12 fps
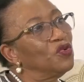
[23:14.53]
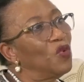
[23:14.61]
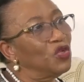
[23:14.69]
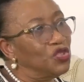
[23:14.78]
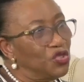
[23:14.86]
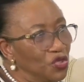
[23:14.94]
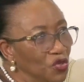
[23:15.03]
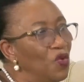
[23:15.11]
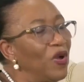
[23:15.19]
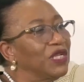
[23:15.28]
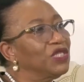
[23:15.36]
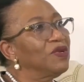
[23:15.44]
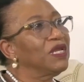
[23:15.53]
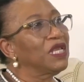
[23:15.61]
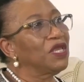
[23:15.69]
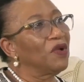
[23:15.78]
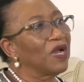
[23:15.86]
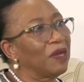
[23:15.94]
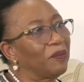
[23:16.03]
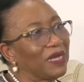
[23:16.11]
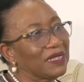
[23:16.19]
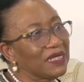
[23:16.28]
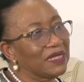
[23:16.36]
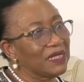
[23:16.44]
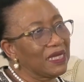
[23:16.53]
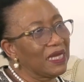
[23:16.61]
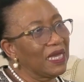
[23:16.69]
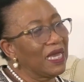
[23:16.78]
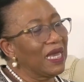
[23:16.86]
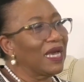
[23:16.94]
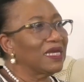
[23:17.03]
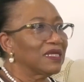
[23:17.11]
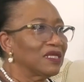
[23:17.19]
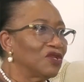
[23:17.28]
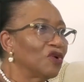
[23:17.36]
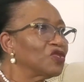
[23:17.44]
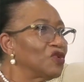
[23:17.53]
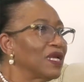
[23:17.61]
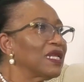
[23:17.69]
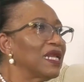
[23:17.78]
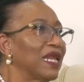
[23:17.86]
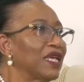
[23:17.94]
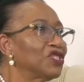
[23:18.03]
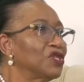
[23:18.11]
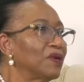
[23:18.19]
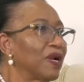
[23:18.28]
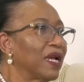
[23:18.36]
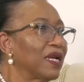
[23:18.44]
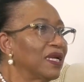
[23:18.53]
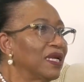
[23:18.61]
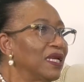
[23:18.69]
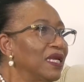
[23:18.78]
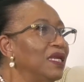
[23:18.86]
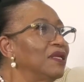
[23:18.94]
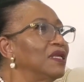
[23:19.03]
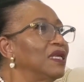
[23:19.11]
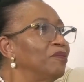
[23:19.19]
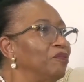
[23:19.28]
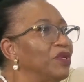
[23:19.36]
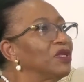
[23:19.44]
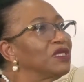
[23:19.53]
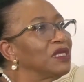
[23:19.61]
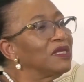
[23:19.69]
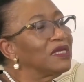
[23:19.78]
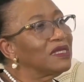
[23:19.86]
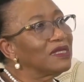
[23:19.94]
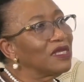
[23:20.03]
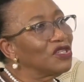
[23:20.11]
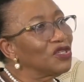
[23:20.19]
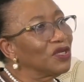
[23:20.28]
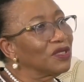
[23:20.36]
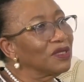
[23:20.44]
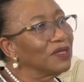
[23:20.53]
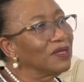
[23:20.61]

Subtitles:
what you are doing in your capacity as a doctor and a lecturer in building this nation.